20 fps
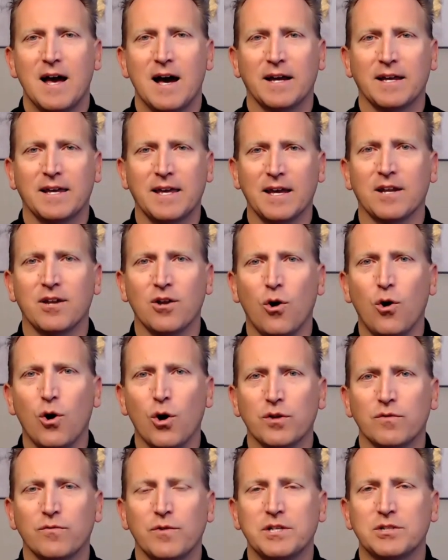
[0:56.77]
Again, all
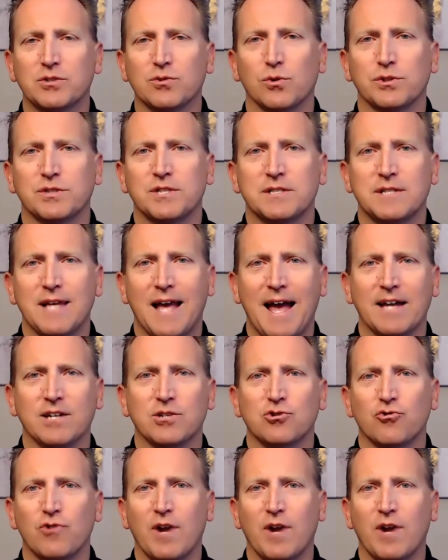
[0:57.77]
the resources at